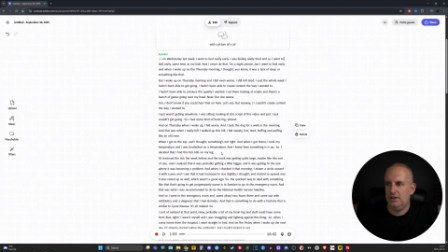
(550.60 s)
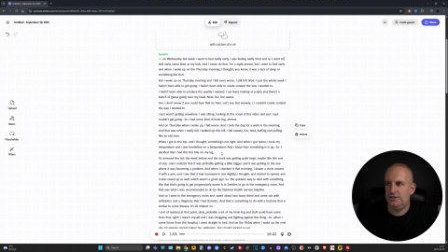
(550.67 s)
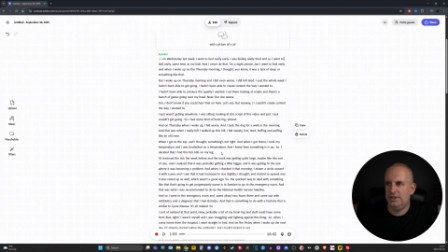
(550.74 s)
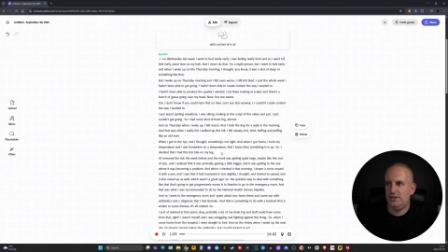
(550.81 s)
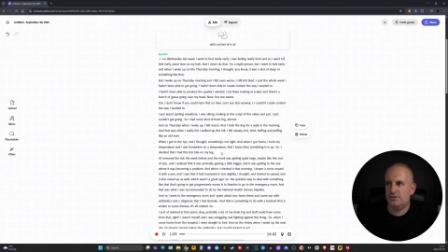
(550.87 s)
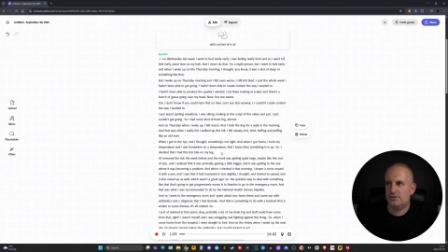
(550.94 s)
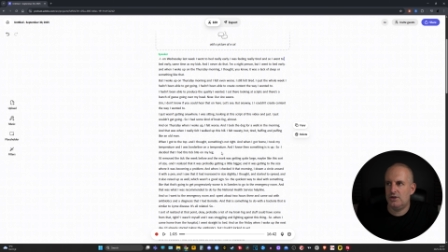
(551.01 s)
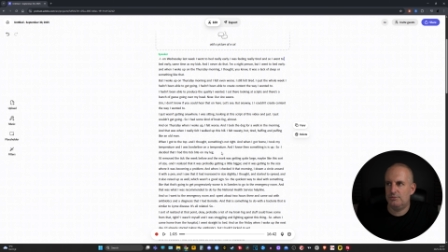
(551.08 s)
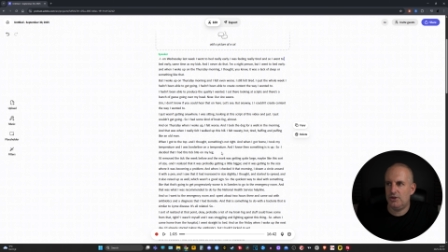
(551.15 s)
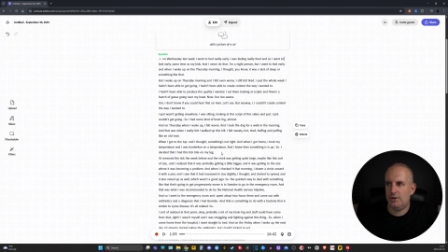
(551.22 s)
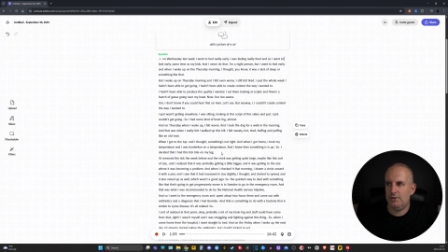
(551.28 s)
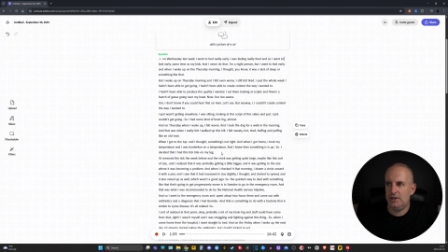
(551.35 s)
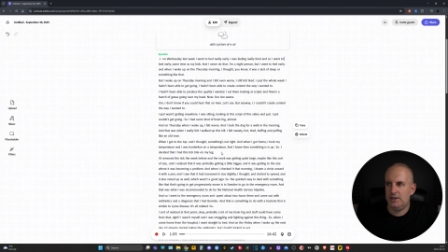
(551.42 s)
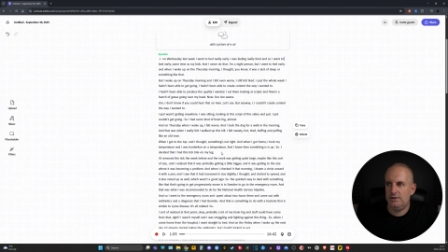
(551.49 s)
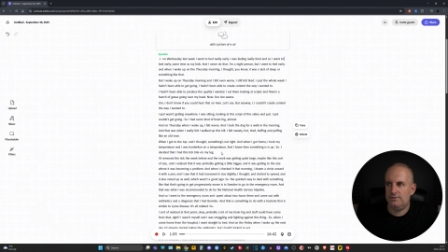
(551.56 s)
In Descript, I
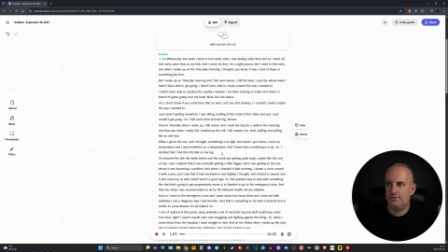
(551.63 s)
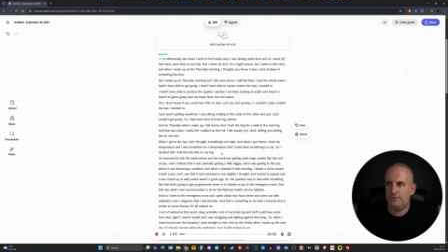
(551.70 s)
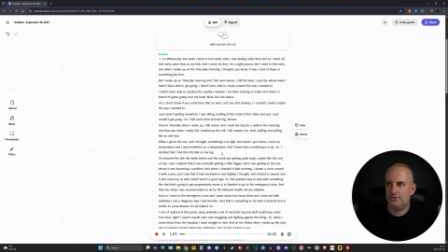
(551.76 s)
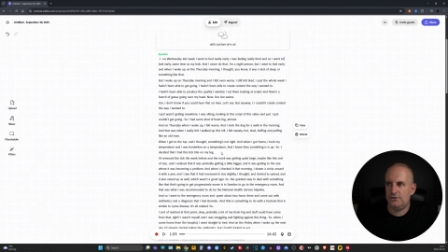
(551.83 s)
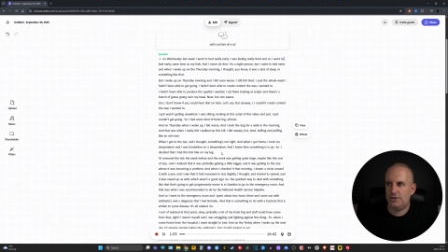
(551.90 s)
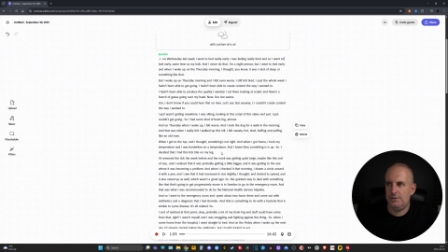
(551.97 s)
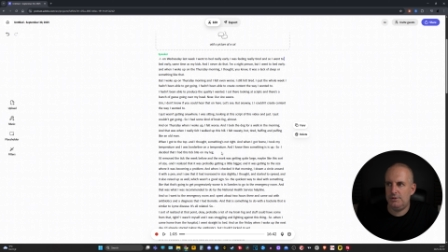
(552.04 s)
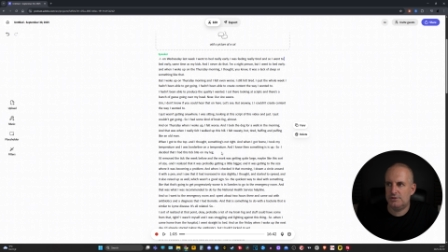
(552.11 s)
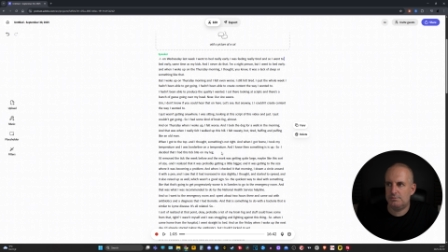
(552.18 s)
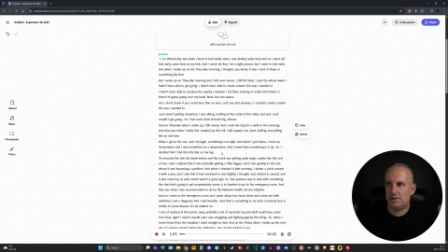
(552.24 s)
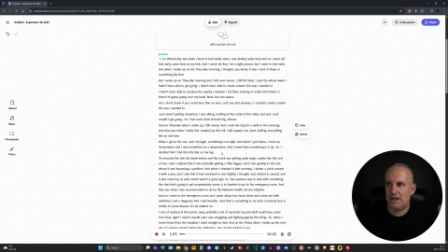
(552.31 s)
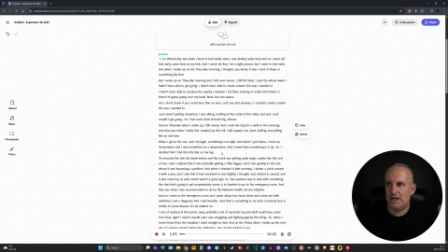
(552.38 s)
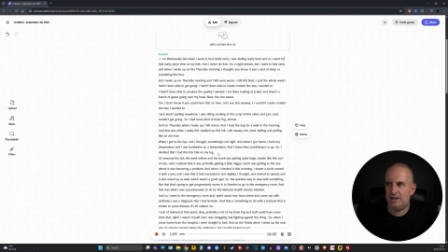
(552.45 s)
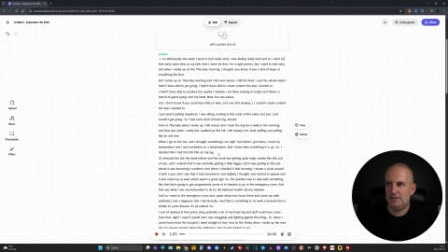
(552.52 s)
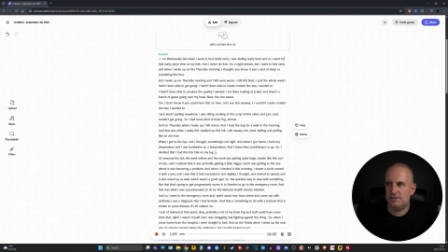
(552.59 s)
believe cheapest
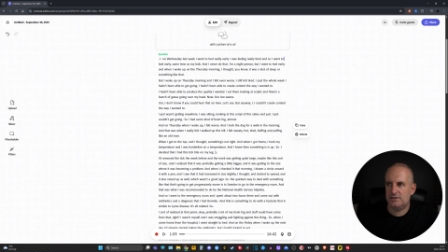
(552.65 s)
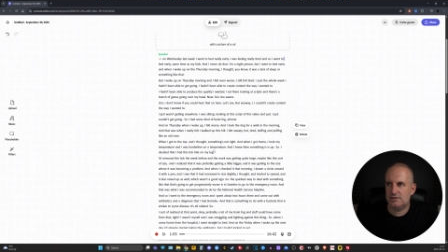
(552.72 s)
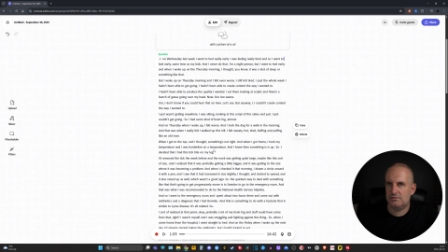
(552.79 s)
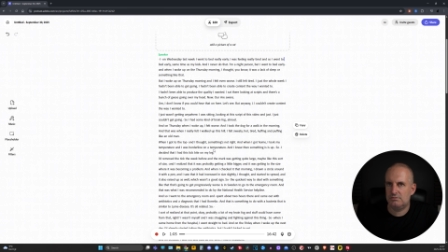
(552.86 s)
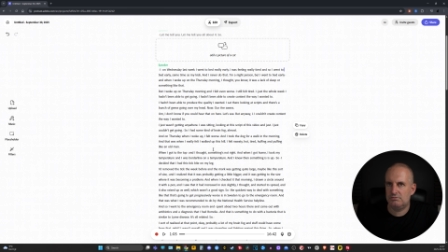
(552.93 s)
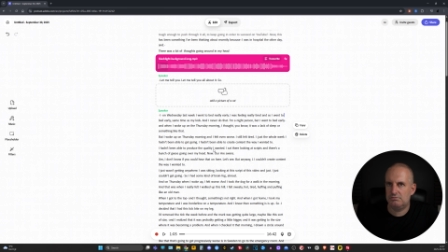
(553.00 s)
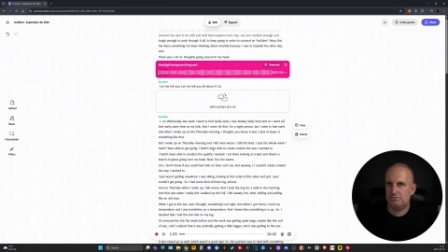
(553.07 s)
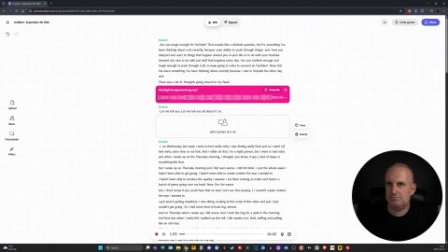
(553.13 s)
plan is